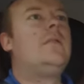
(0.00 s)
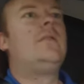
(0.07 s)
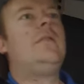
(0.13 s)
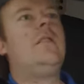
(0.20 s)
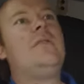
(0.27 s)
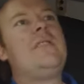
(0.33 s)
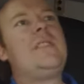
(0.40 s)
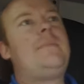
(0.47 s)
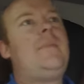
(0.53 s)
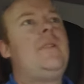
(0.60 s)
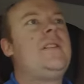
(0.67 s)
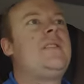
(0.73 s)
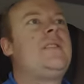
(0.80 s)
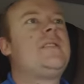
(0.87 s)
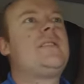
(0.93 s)
As long as the
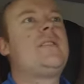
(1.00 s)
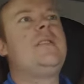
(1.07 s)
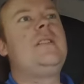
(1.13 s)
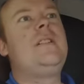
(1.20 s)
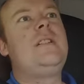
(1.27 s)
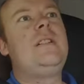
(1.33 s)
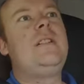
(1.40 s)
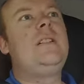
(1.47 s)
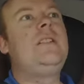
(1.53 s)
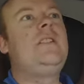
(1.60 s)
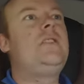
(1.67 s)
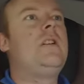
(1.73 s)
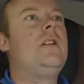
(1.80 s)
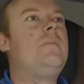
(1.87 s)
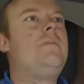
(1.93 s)
person's good at doing the
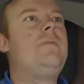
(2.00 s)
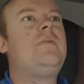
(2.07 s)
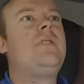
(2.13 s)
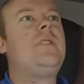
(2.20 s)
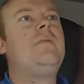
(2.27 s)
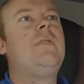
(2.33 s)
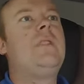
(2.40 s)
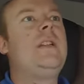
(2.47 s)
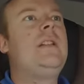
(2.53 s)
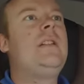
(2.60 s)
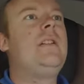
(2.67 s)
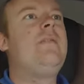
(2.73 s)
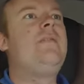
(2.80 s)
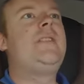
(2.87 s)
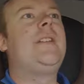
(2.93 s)
job or doing what they
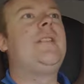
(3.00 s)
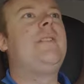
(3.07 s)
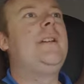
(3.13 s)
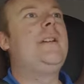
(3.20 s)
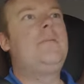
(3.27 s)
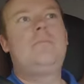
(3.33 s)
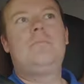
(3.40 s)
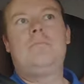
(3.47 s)
love doing,